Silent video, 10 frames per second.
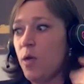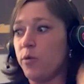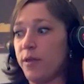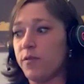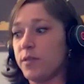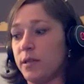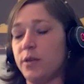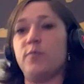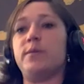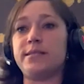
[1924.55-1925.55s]
With everything that
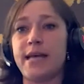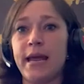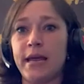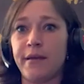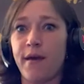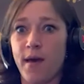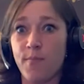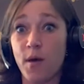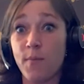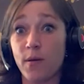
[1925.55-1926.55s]
you've been saying
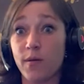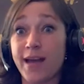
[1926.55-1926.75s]
about